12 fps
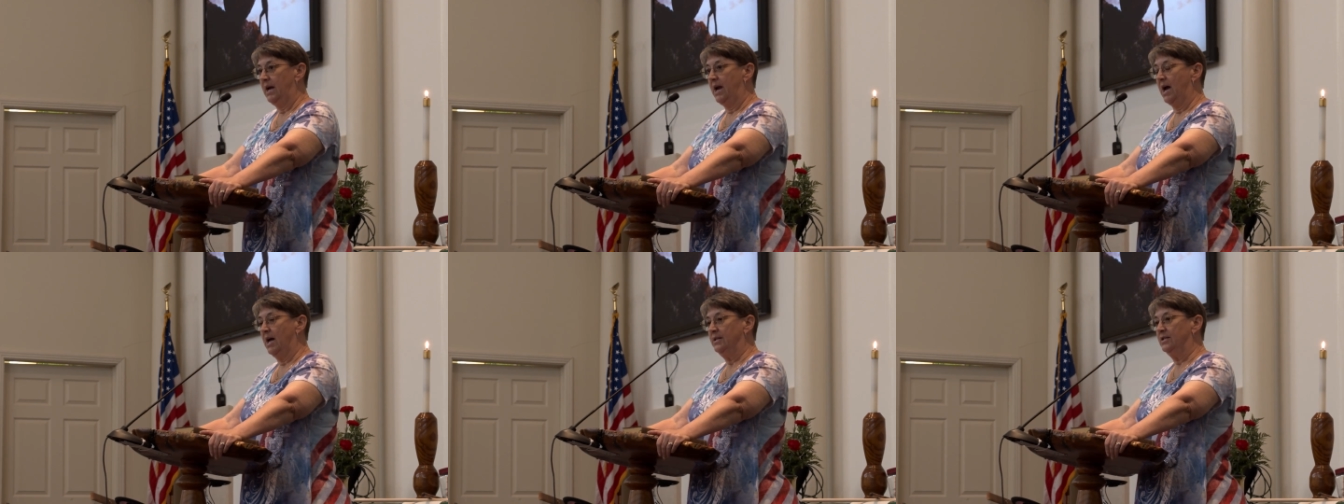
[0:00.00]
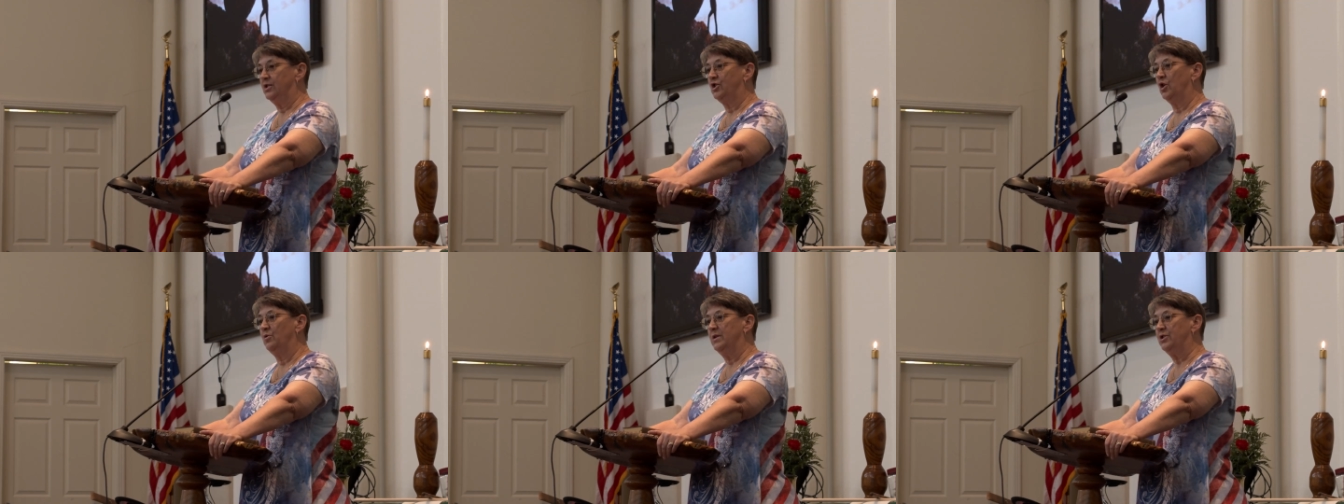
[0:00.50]
and
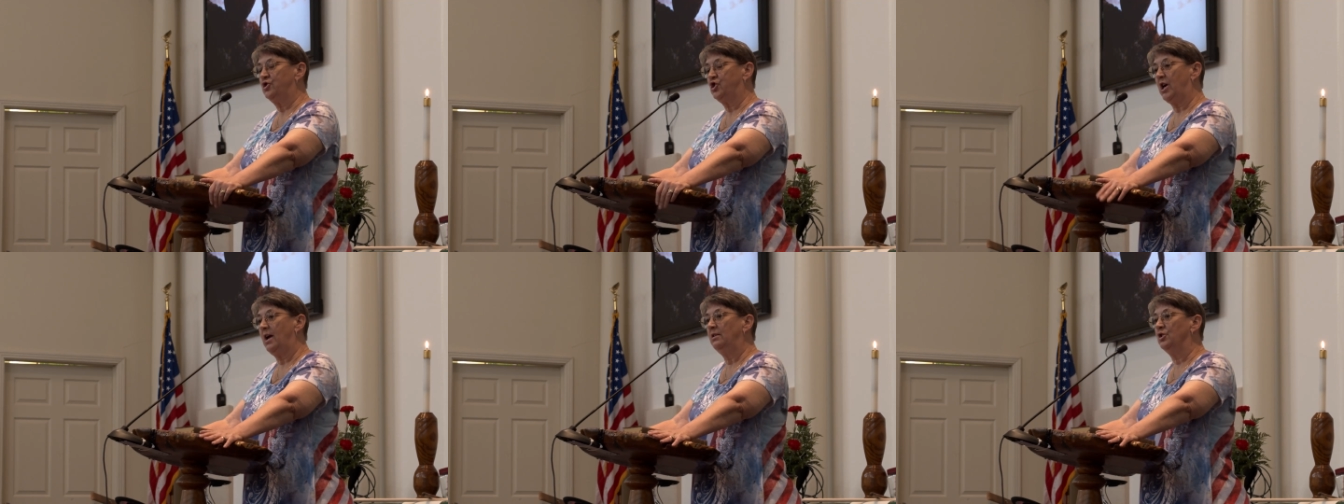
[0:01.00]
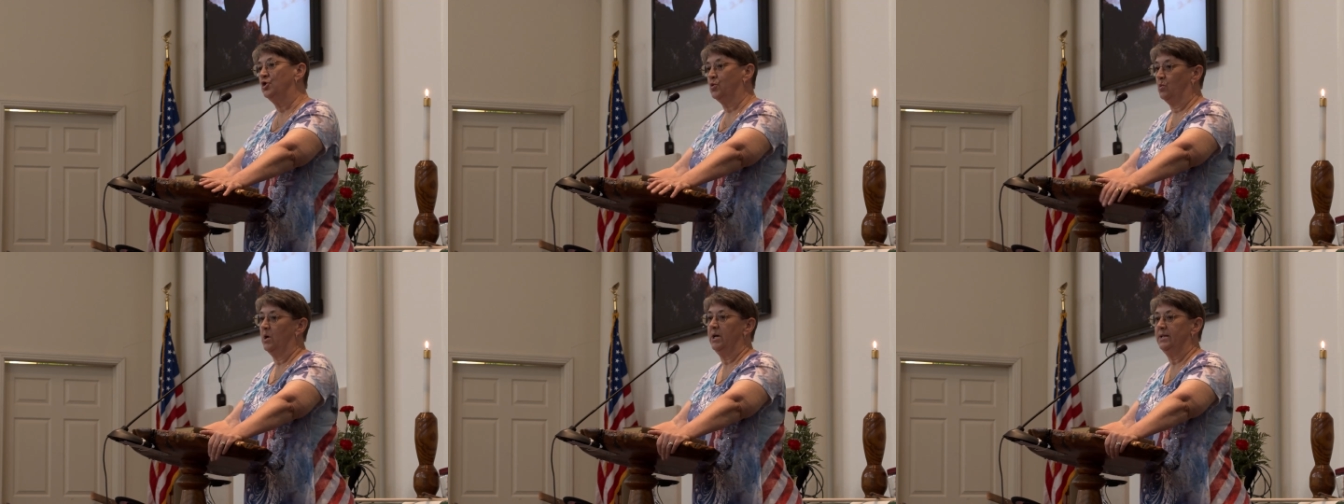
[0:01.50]
so this challenge
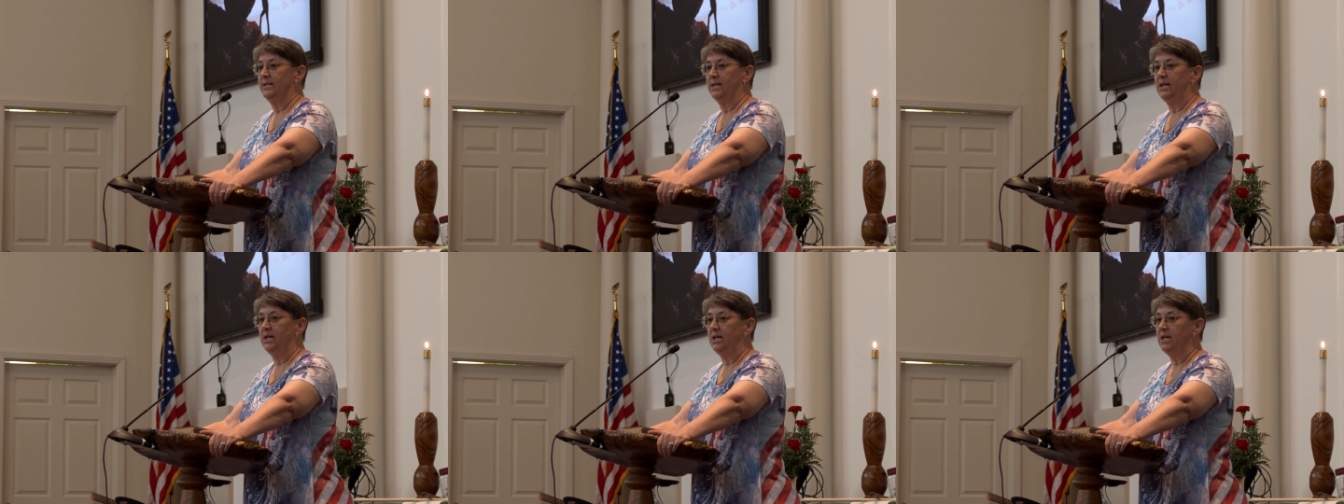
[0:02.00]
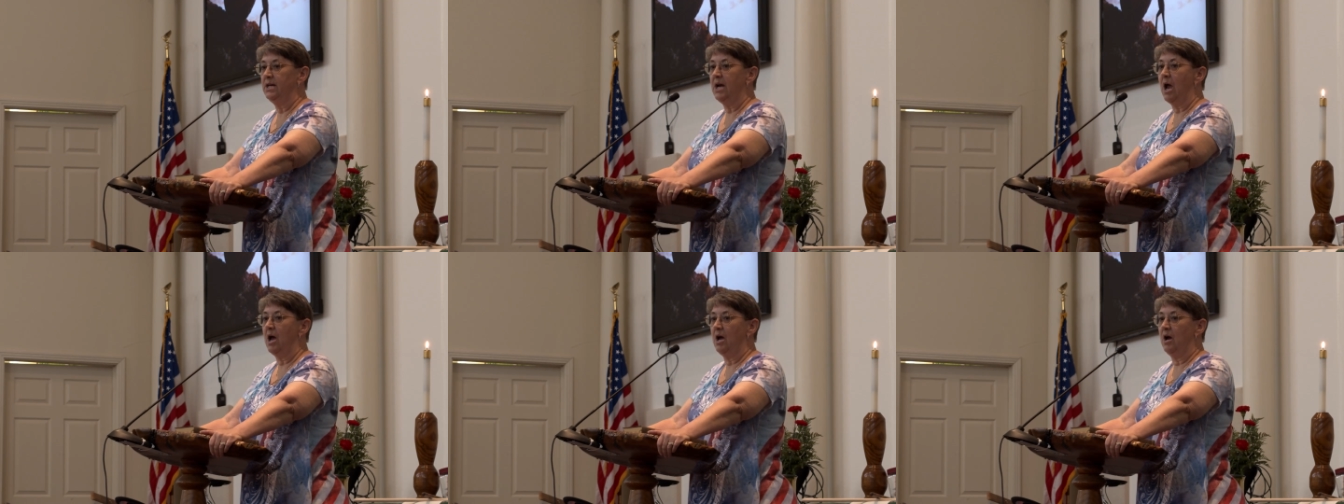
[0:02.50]
was
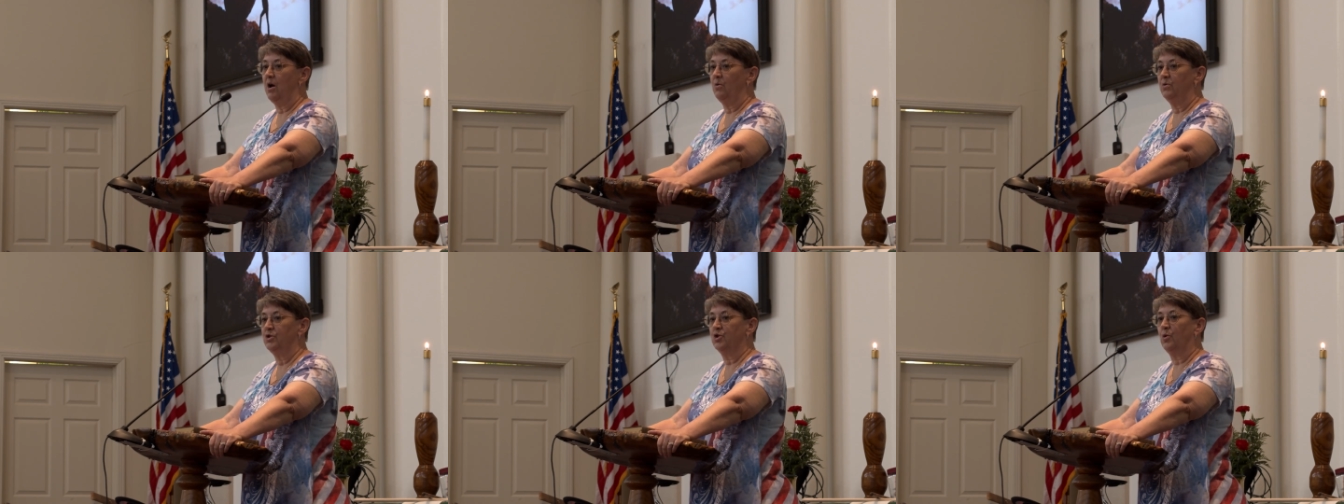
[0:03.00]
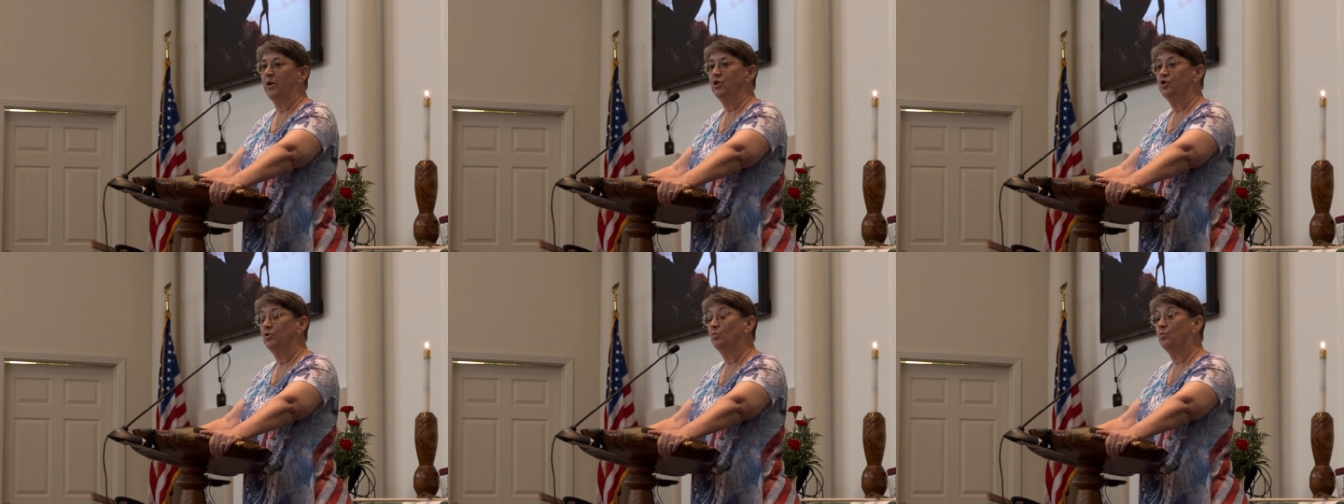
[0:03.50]
he was going
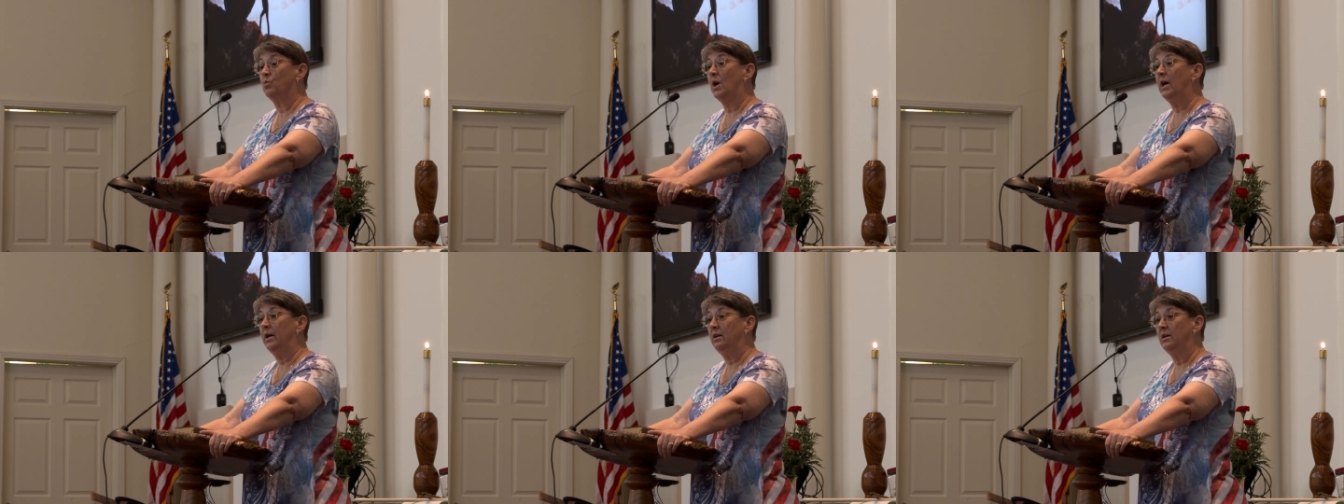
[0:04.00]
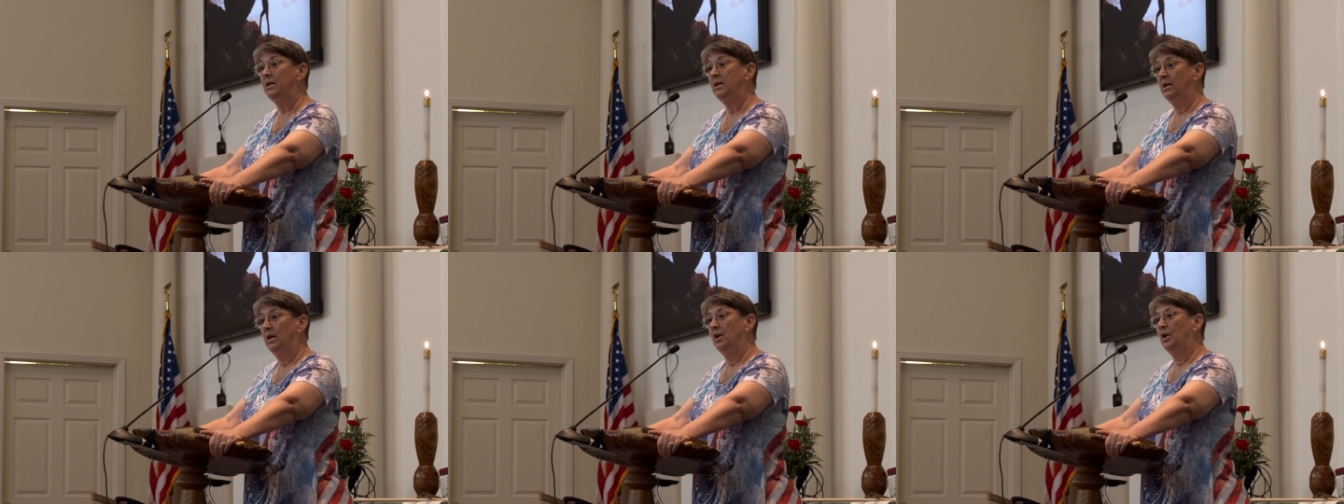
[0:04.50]
to run